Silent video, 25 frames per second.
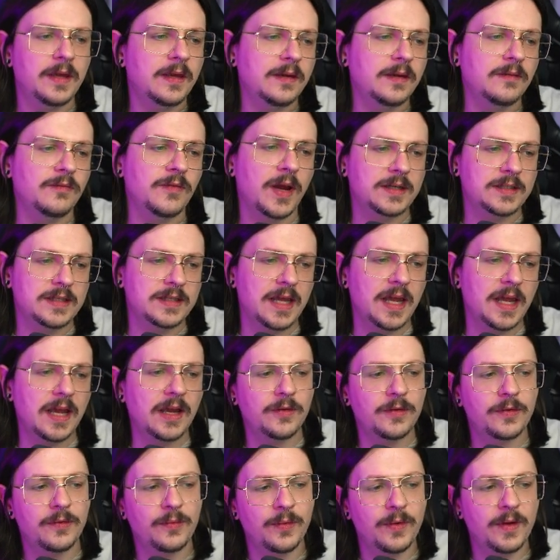rectangle
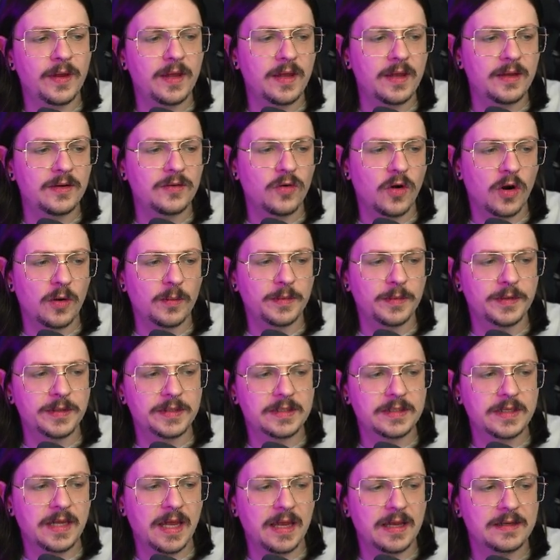3, normal
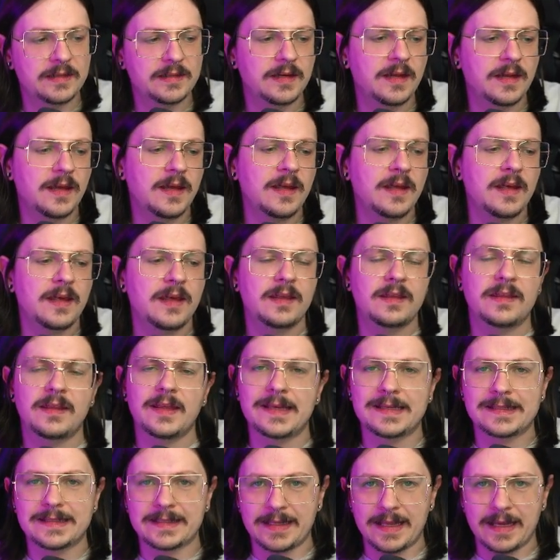state,
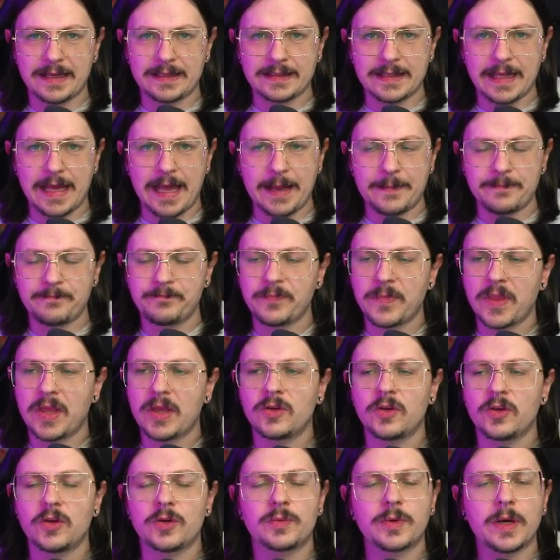things like that.
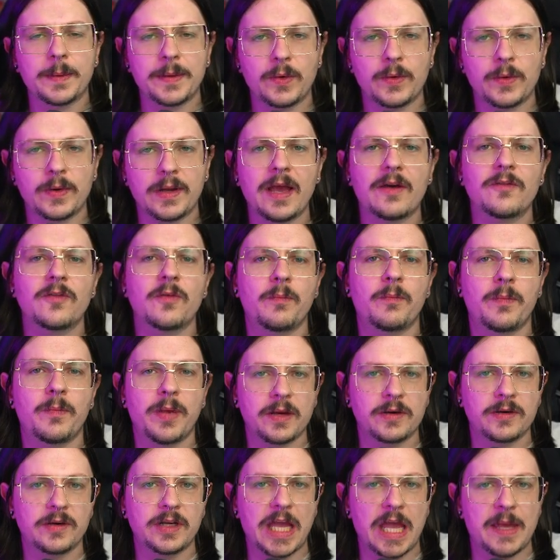You'd probably want to have a
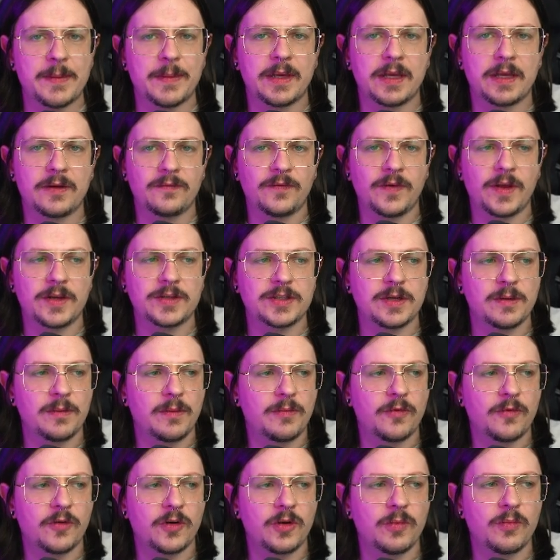better naming convention
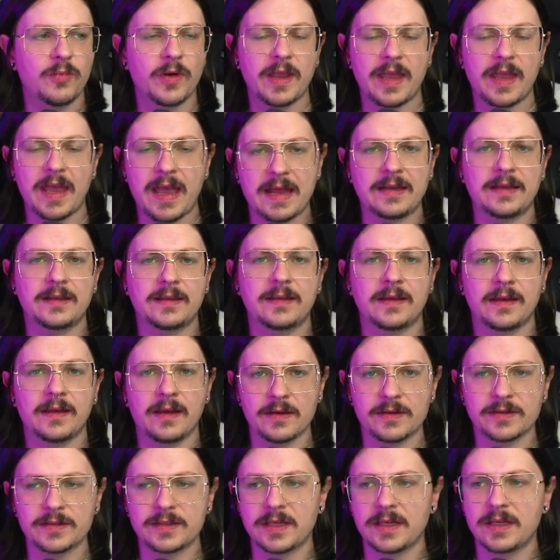before you bring anything
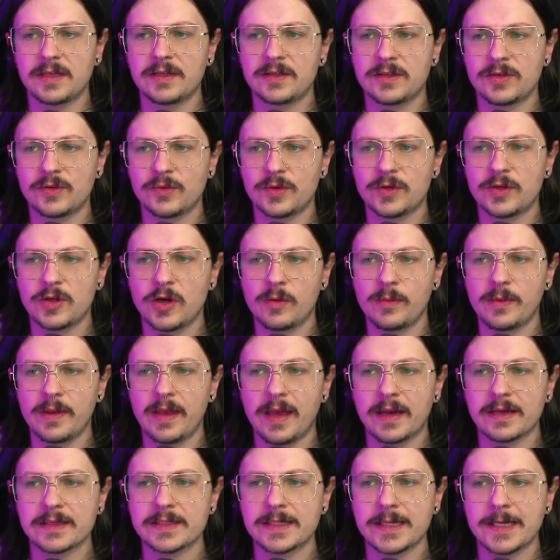else into Adobe
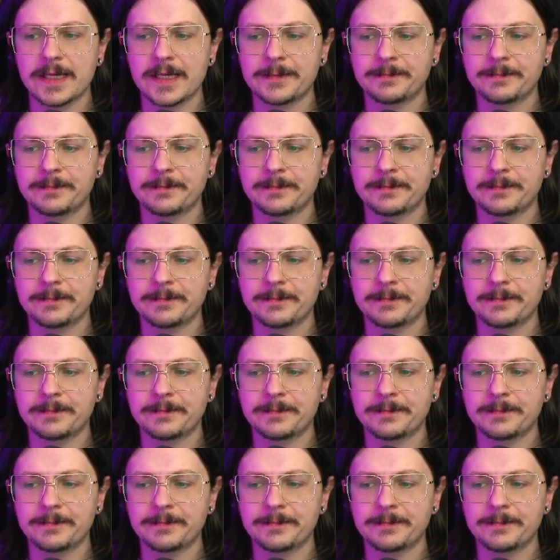XD.